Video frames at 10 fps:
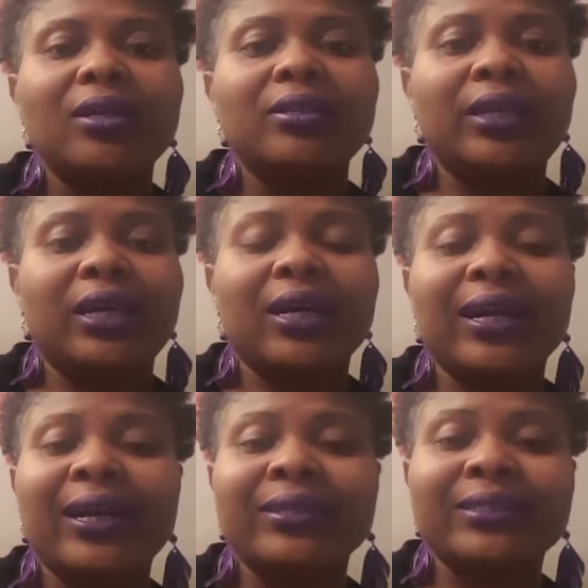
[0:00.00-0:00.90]
Now I
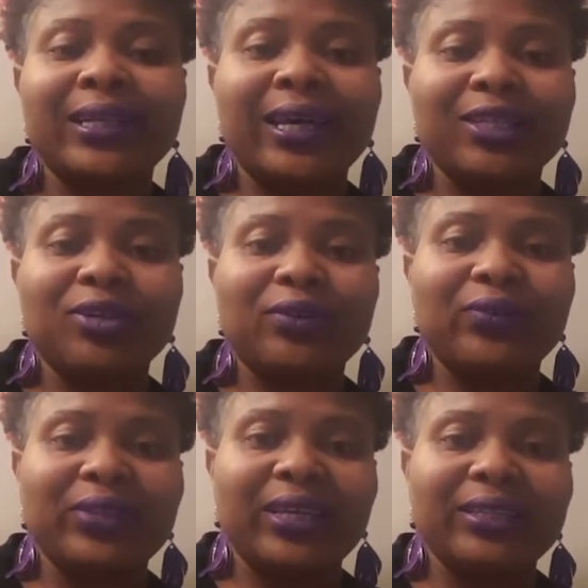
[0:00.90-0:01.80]
kind of slacked off
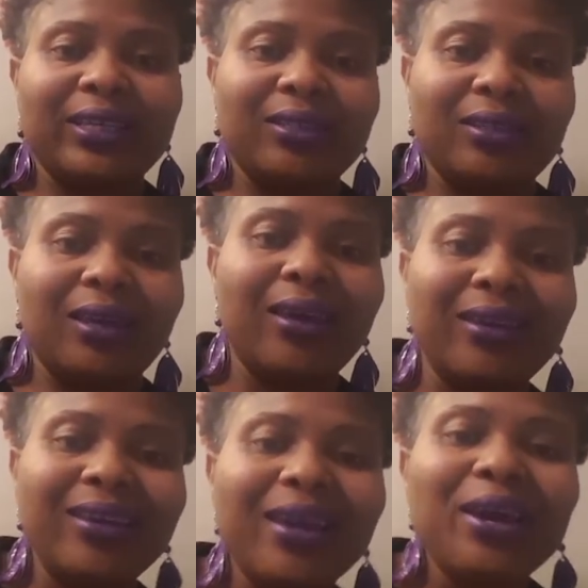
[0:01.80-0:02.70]
on that
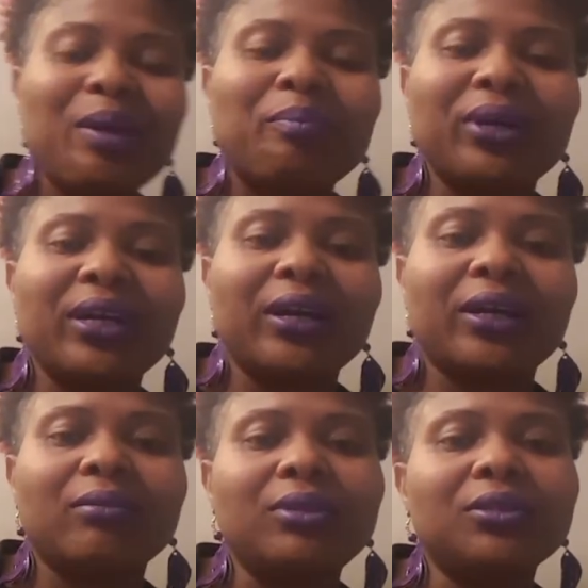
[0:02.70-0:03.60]
lately, but
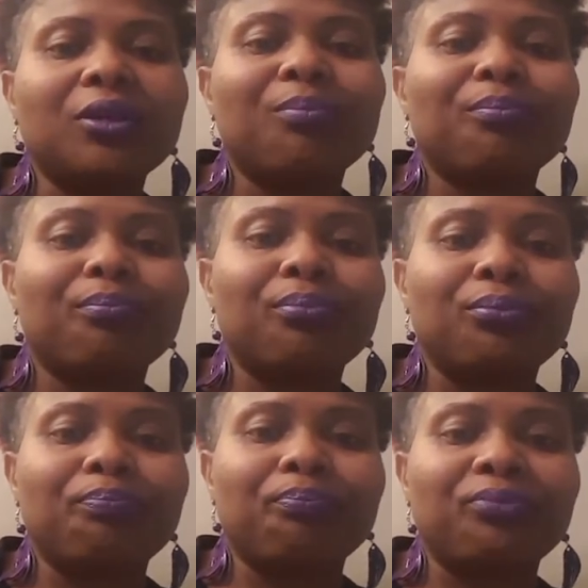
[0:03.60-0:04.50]

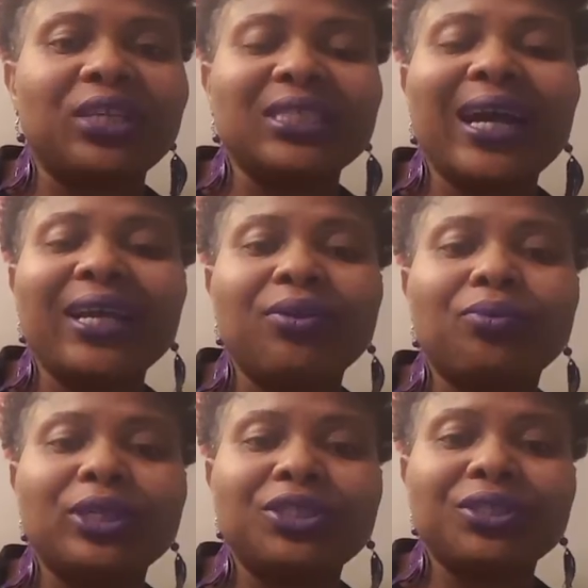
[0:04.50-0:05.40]
deciding
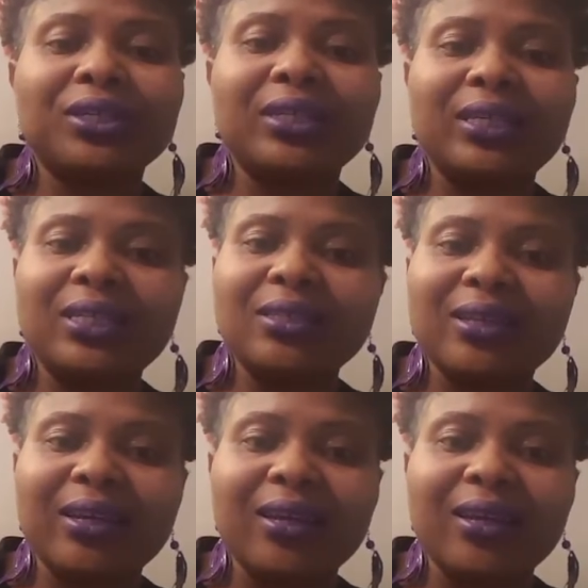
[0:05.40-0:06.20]
what you're gonna eat,